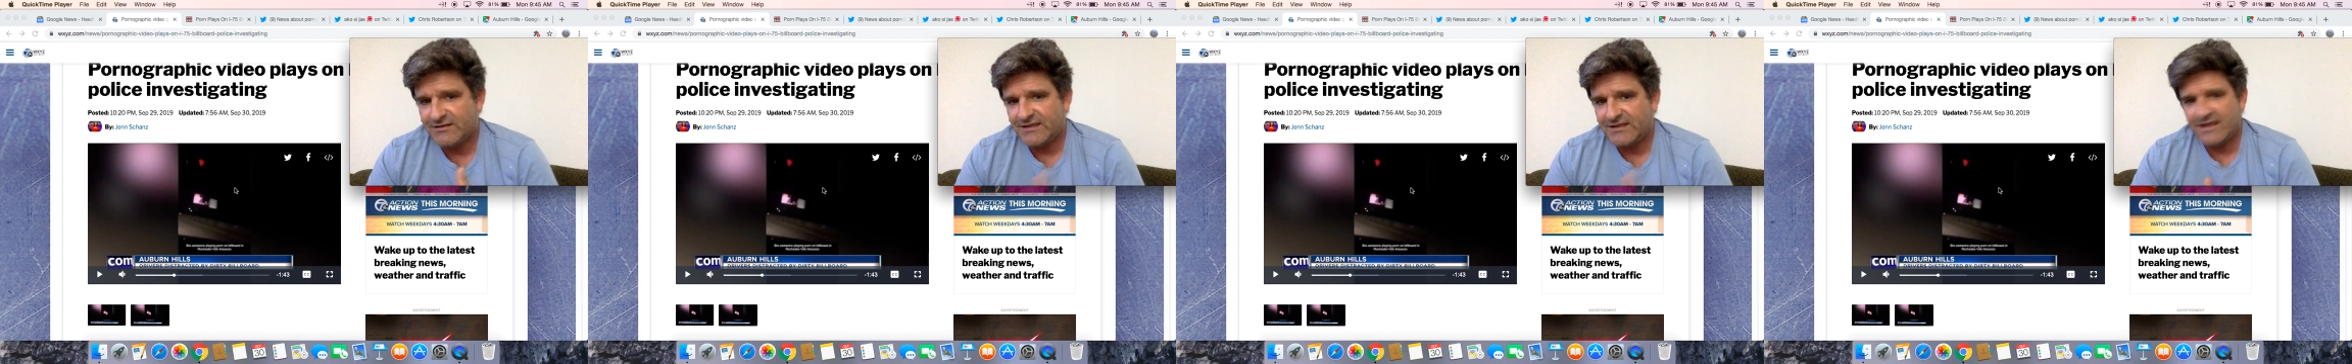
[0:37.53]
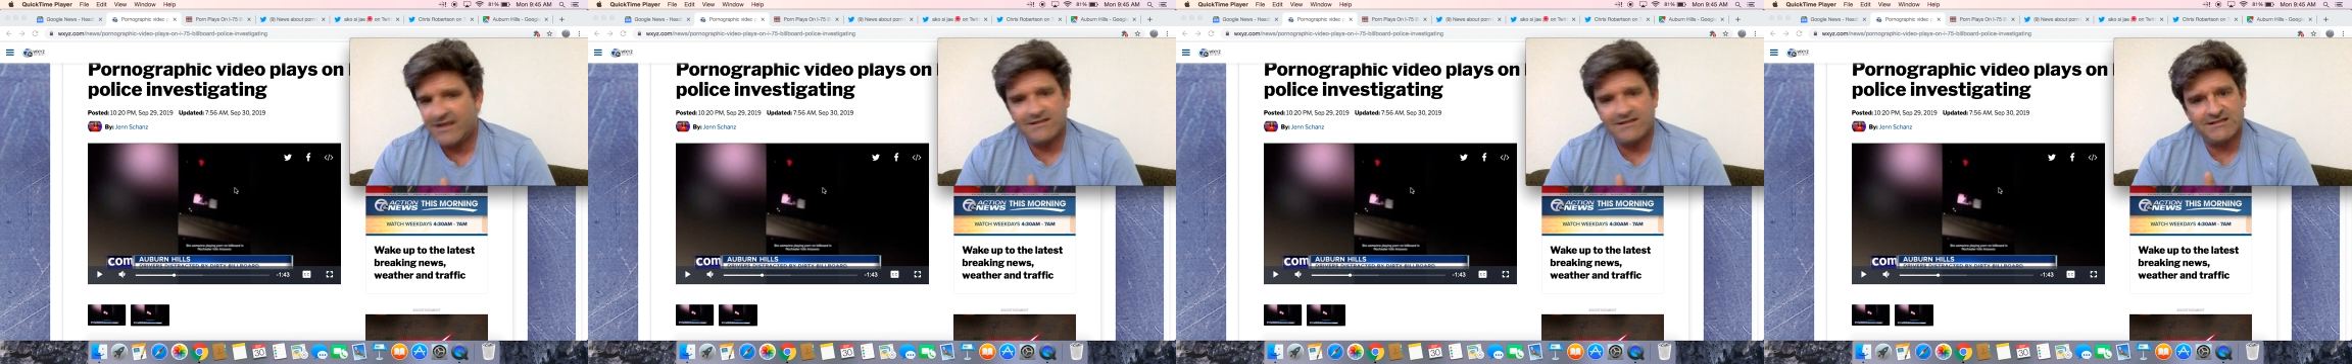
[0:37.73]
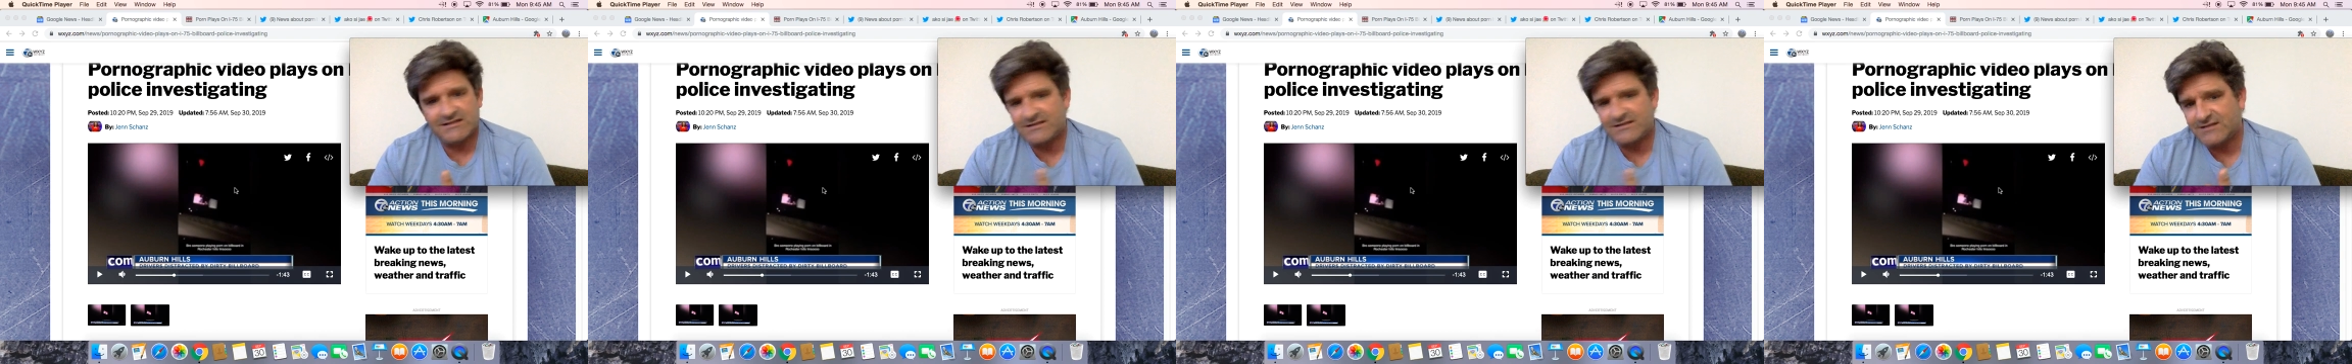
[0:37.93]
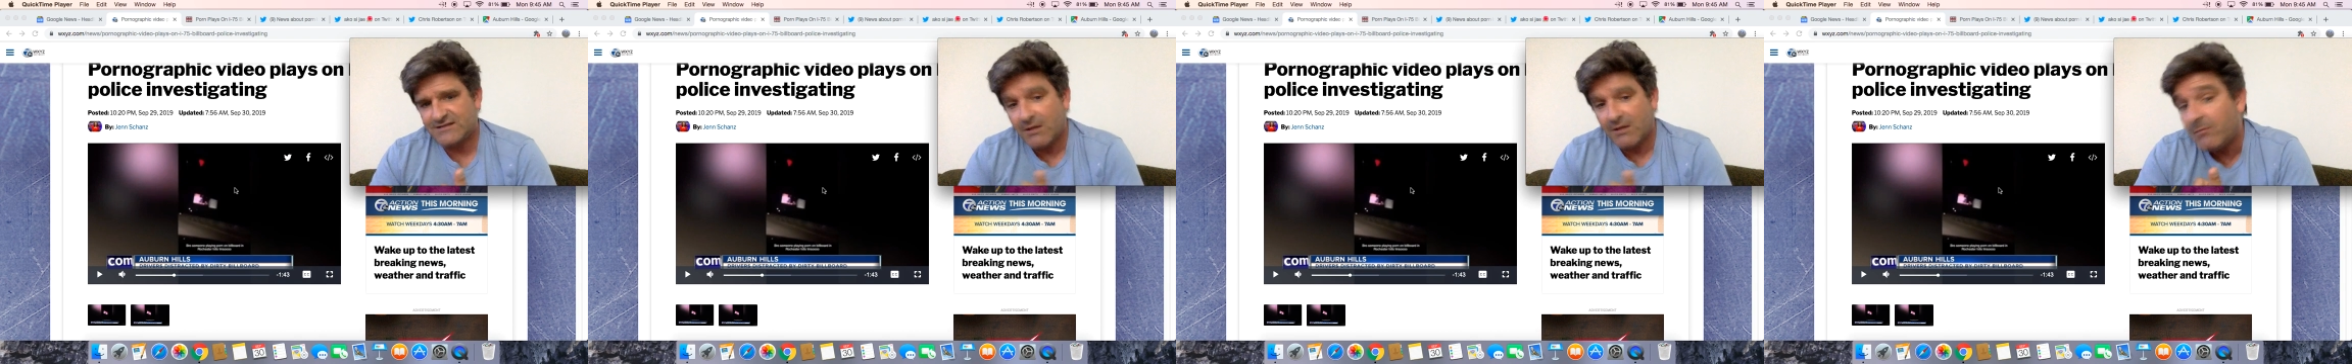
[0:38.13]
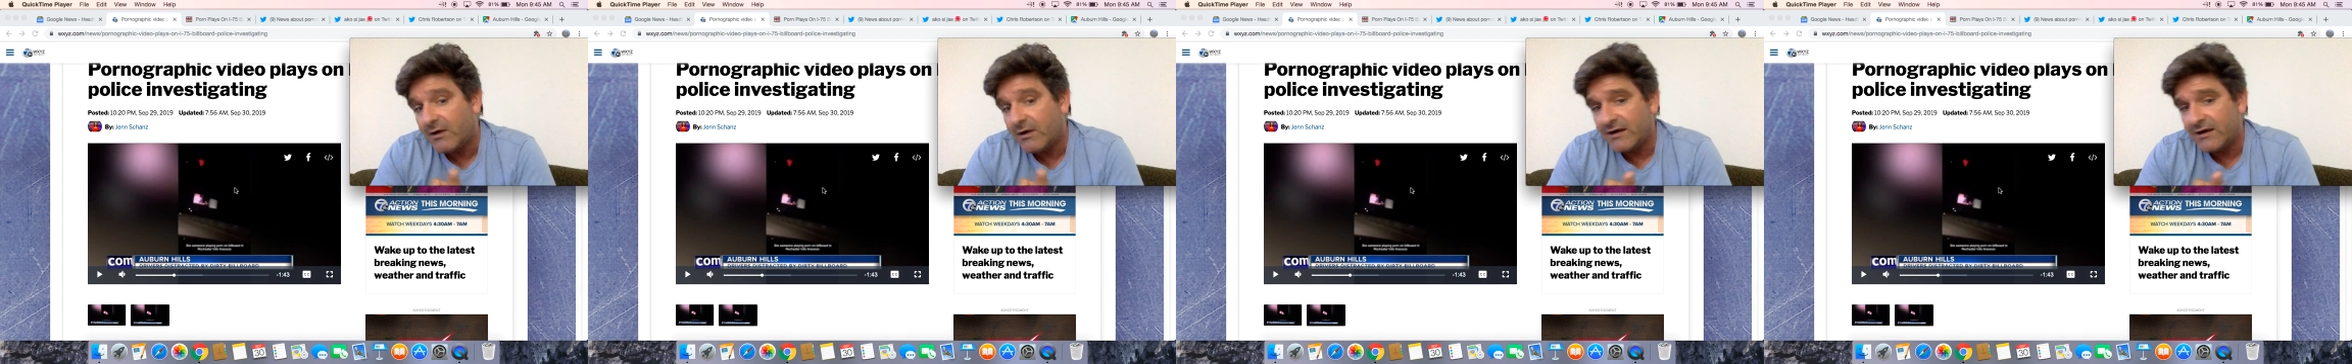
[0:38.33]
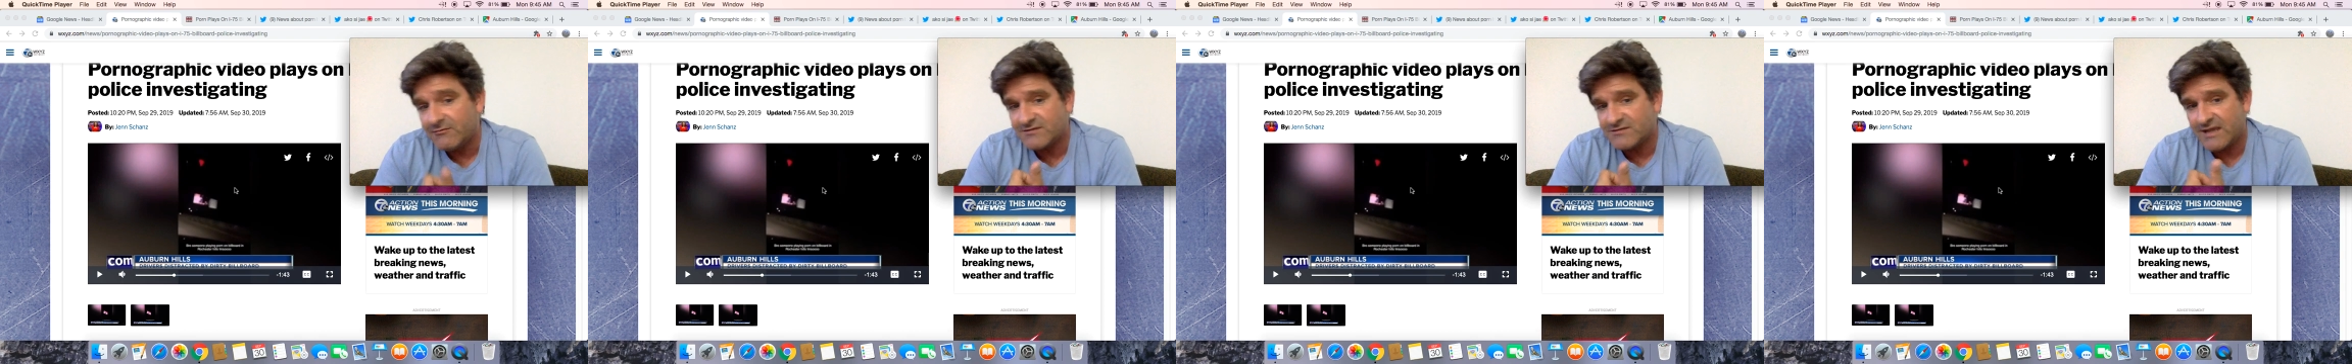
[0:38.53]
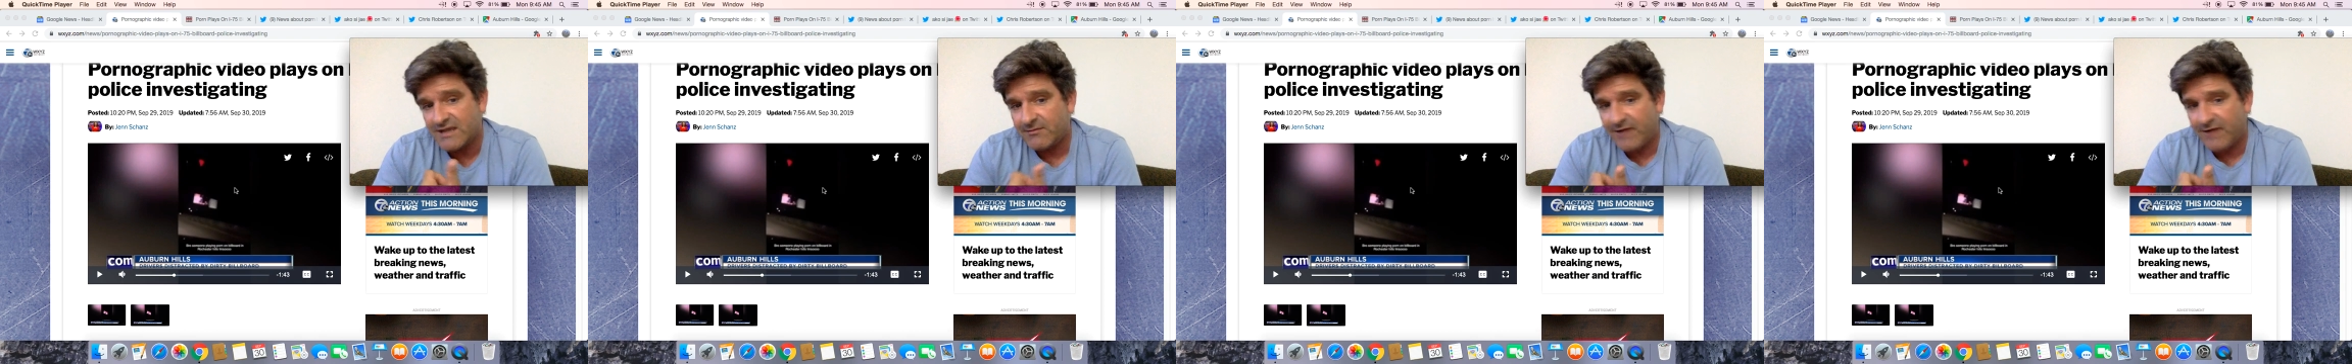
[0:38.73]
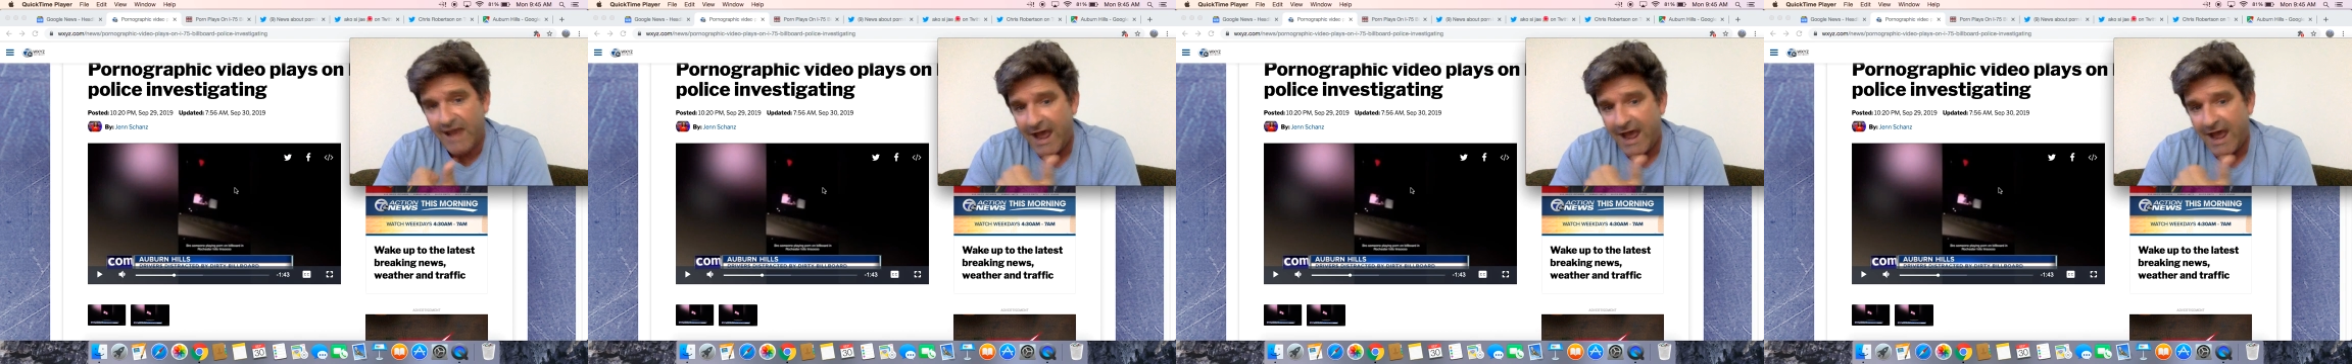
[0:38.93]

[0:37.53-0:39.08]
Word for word: that they just somebody was able to